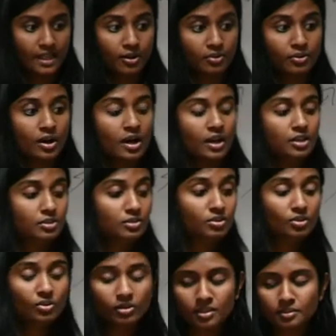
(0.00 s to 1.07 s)
Now,
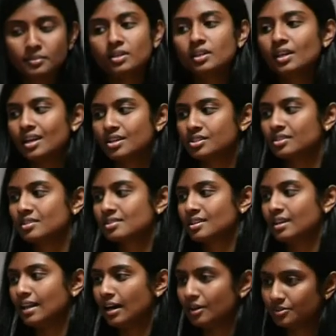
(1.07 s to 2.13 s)
no communication is
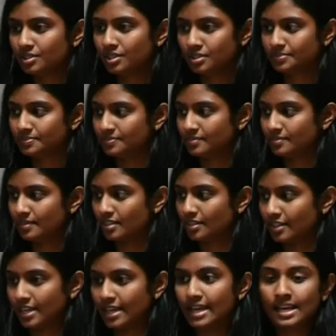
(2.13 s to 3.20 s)
allowed.
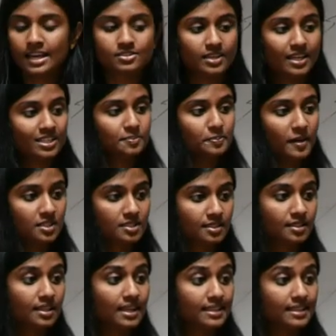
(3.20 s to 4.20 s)
Okay, so each person